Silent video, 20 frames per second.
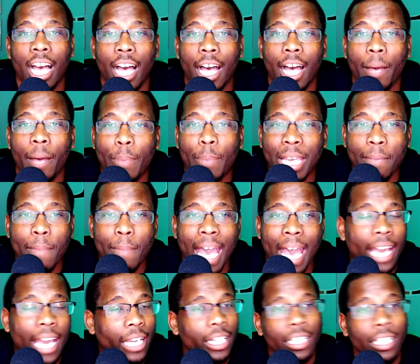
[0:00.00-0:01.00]

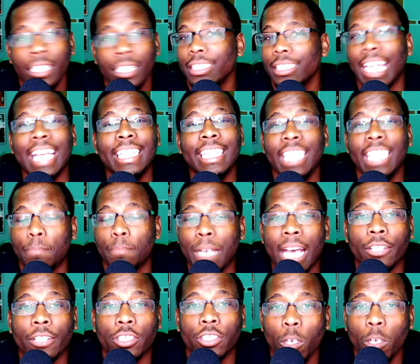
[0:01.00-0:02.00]
B-Mac. They dipped
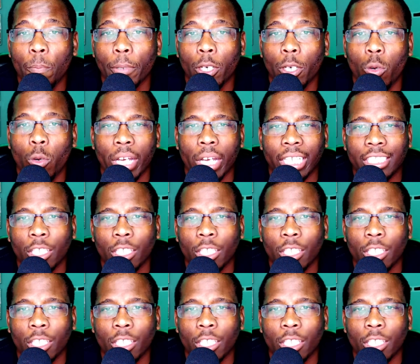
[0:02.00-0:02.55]
out super quick.